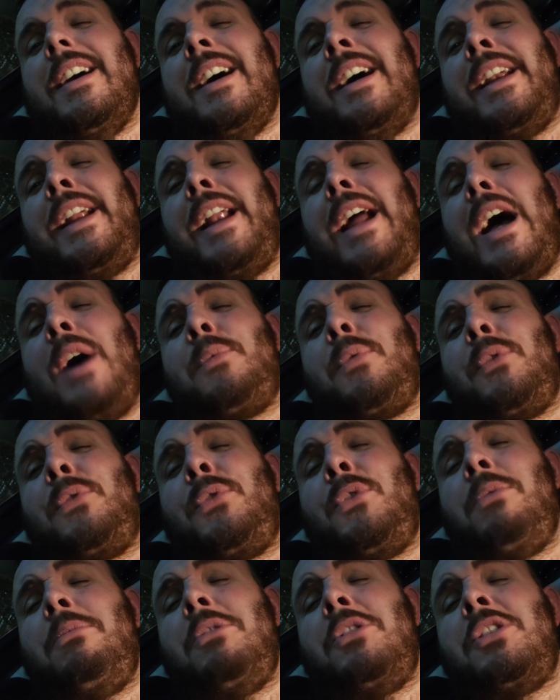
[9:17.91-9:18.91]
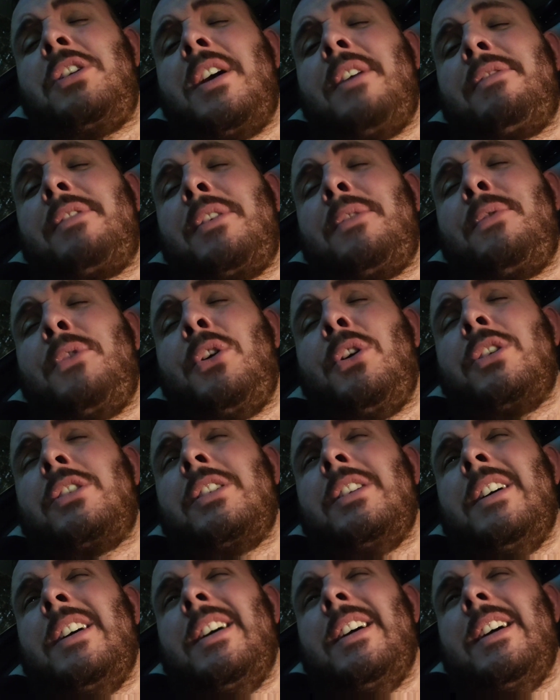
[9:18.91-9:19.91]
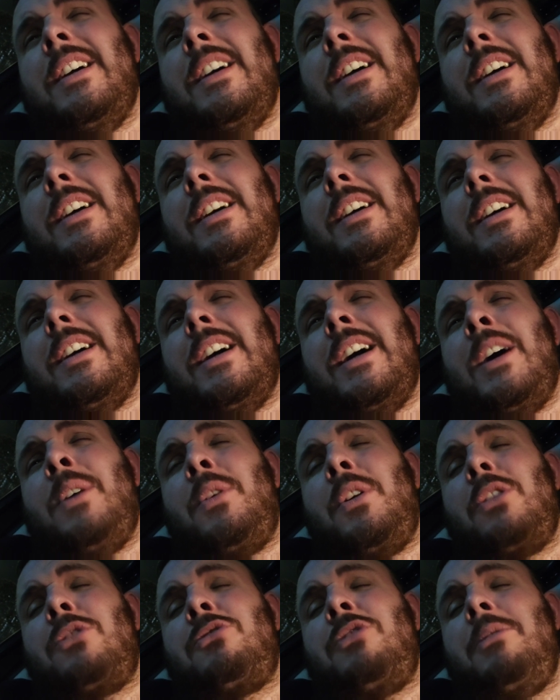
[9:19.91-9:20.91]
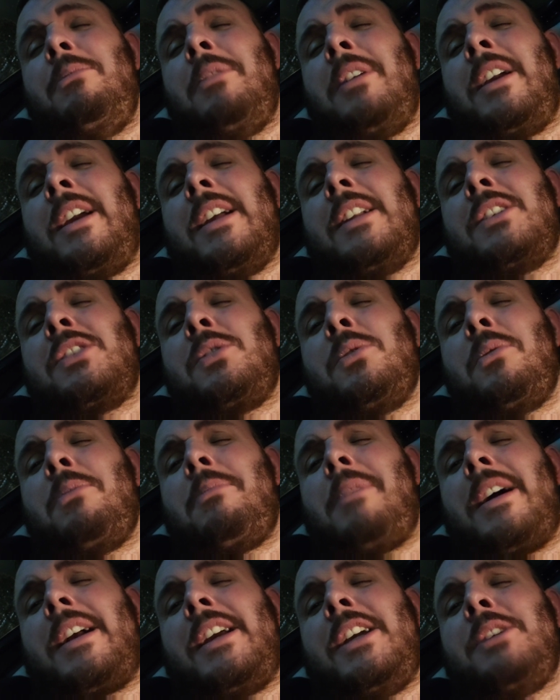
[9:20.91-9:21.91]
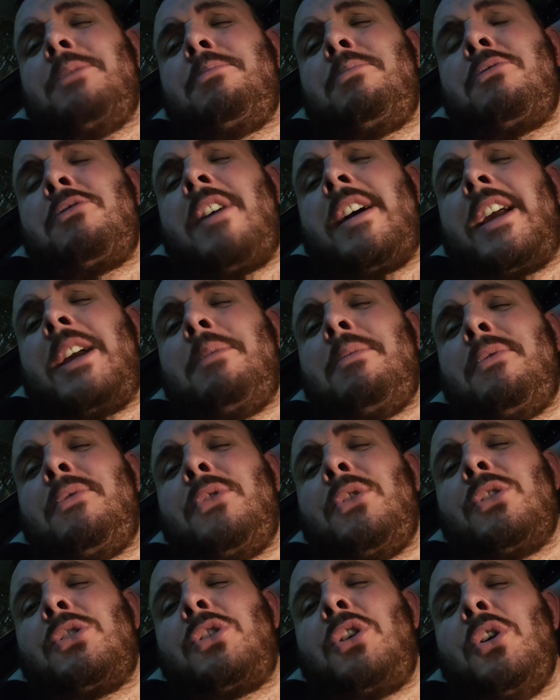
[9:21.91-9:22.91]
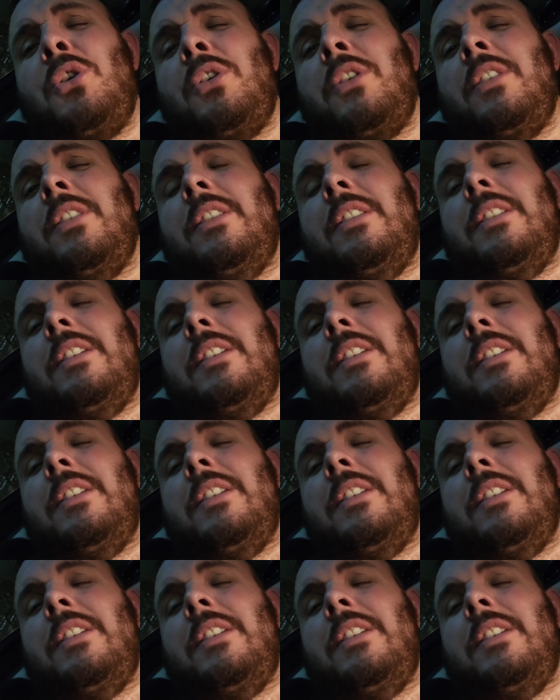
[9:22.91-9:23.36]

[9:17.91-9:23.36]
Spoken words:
And then halfway through my shift, I thought, I want to treat my kids to a Mackie's brekkie before school.